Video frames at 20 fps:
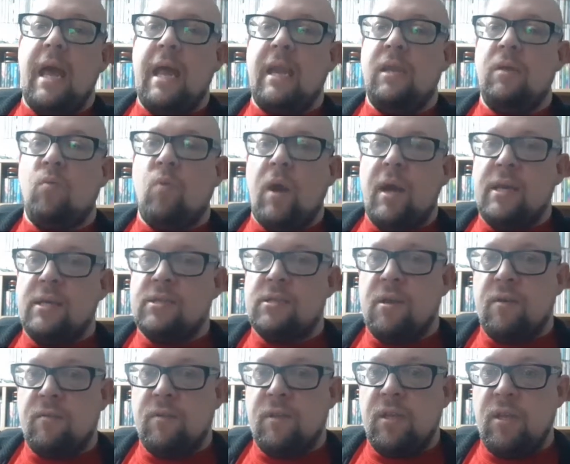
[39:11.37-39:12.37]
any way
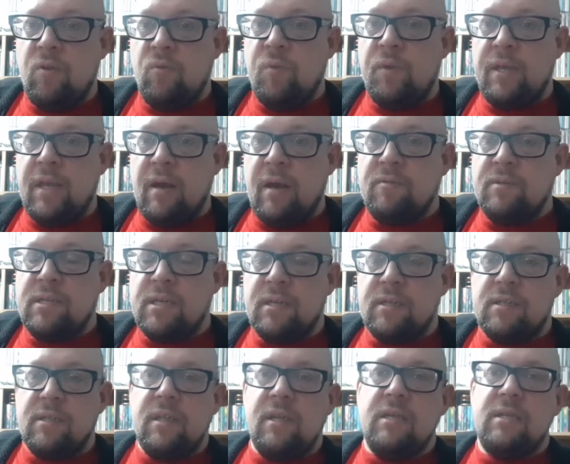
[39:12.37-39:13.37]
so that you would
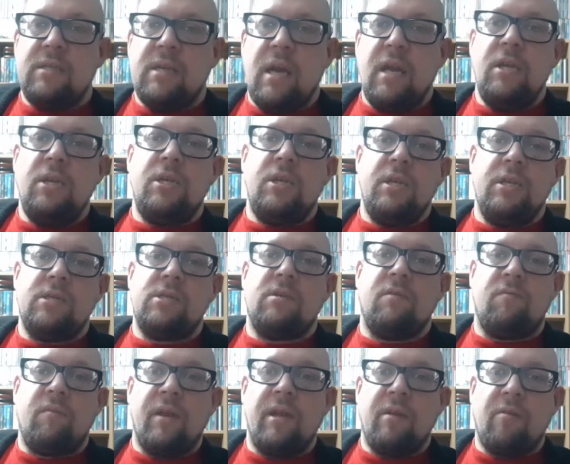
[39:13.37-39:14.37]
notice. The intention is to
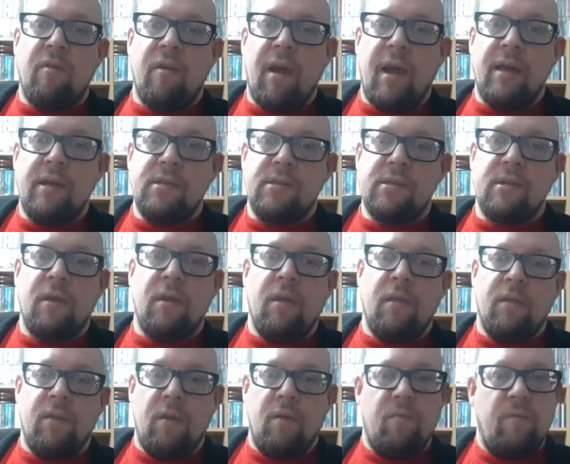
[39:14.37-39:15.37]
recreate
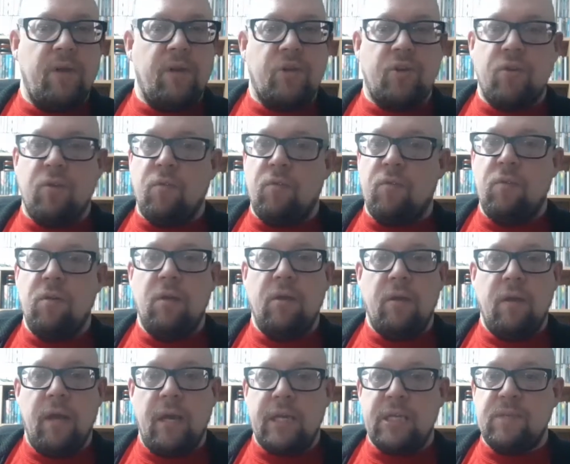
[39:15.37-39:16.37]
the original
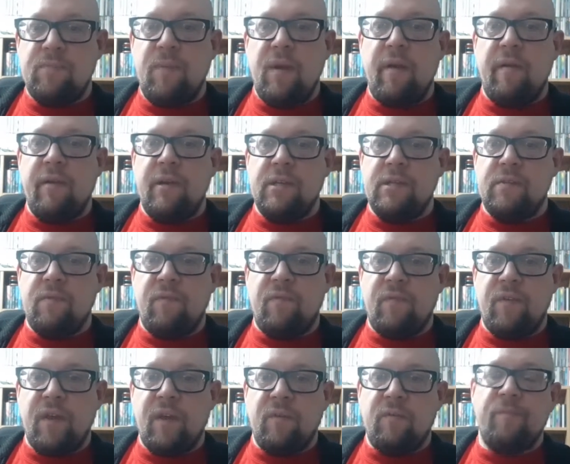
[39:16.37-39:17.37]
experience and
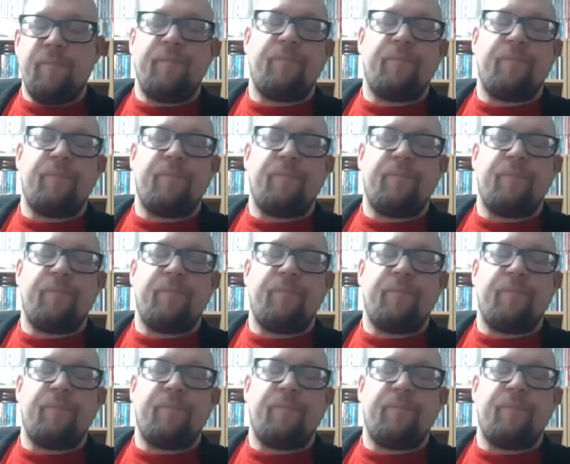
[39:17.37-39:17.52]
feel.